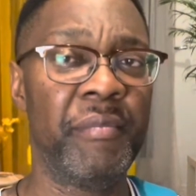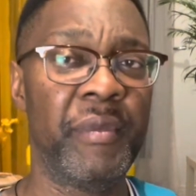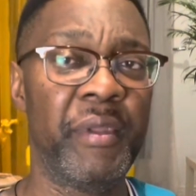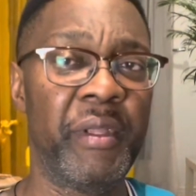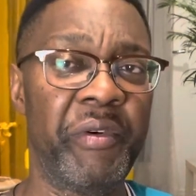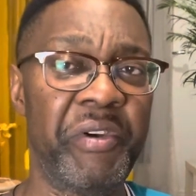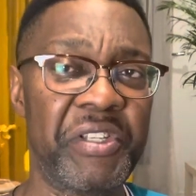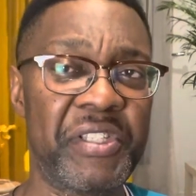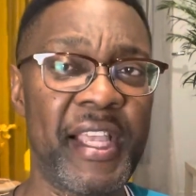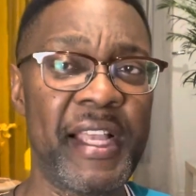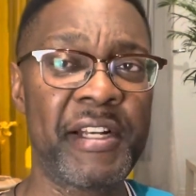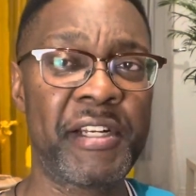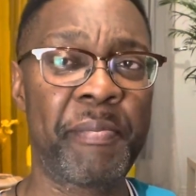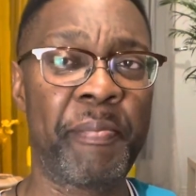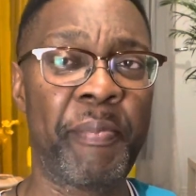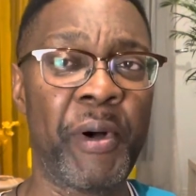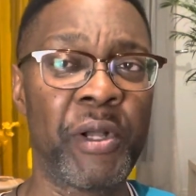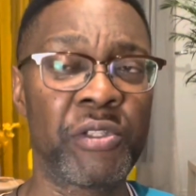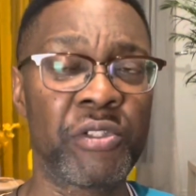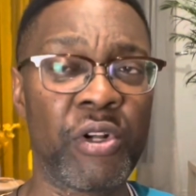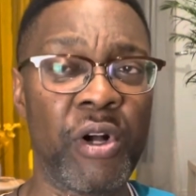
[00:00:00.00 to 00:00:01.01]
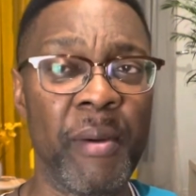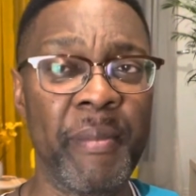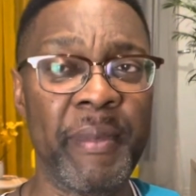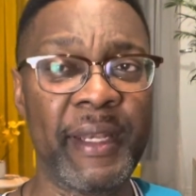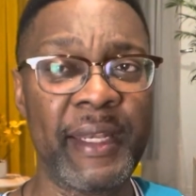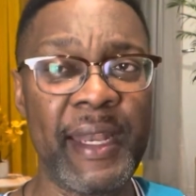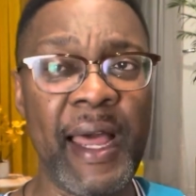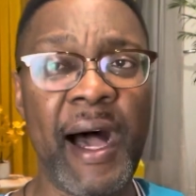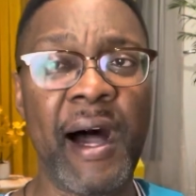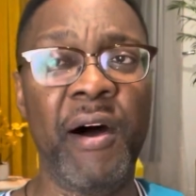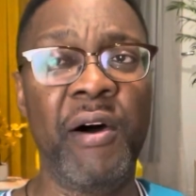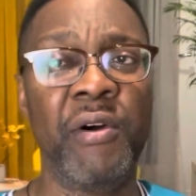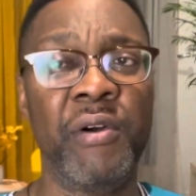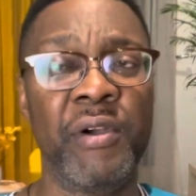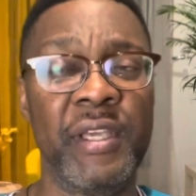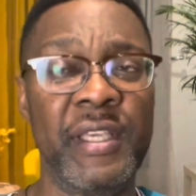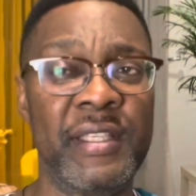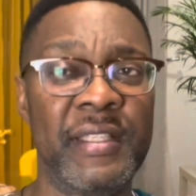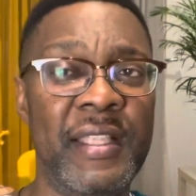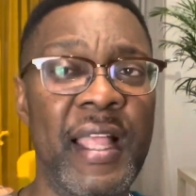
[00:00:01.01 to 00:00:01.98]
Recent report coming now
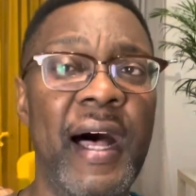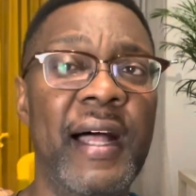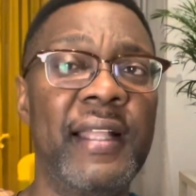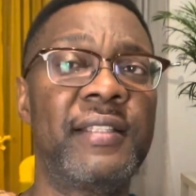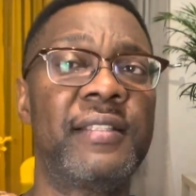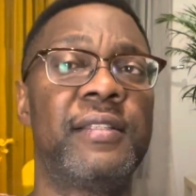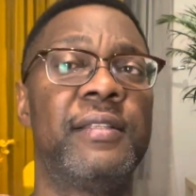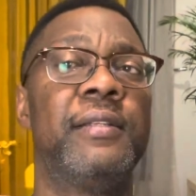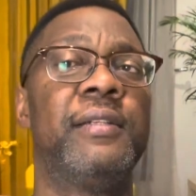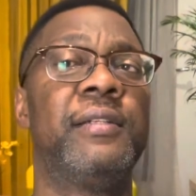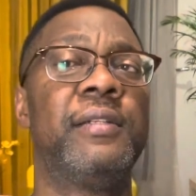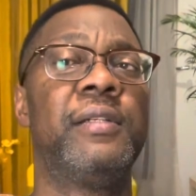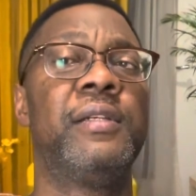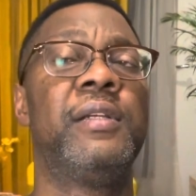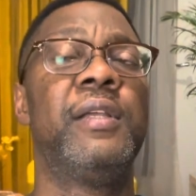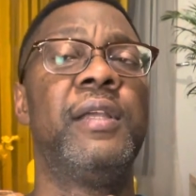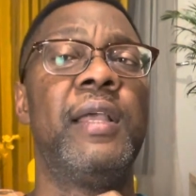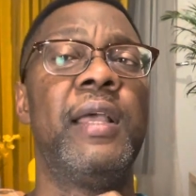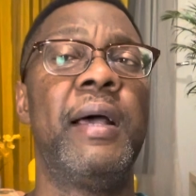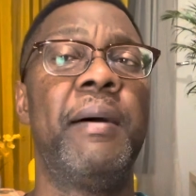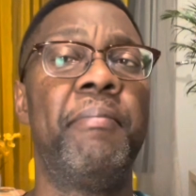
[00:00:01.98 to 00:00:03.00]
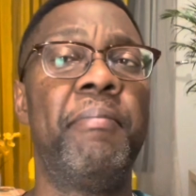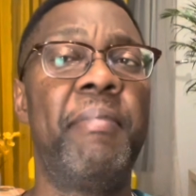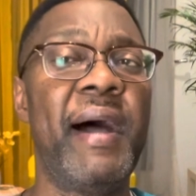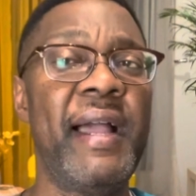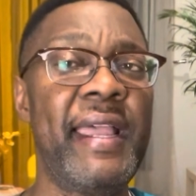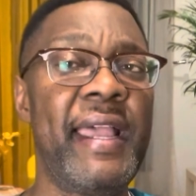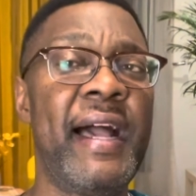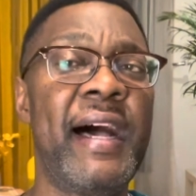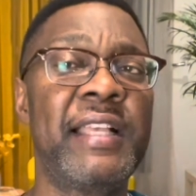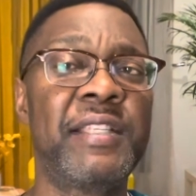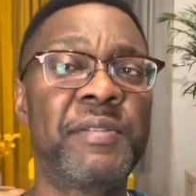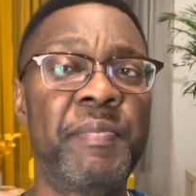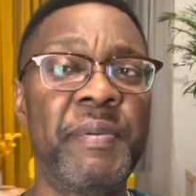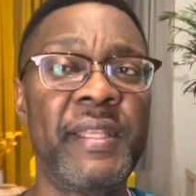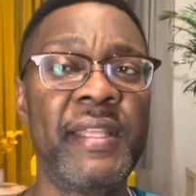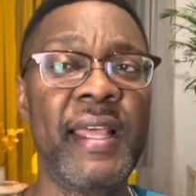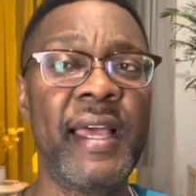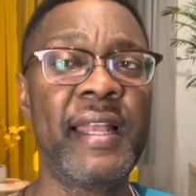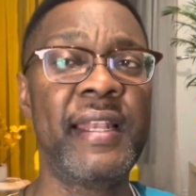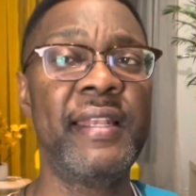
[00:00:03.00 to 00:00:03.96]
is that Bayern has
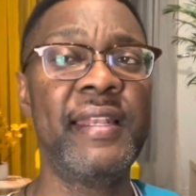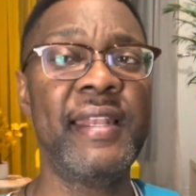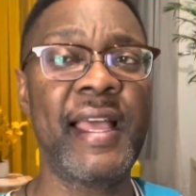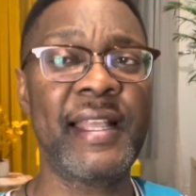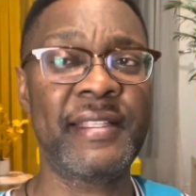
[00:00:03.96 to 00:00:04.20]
bidded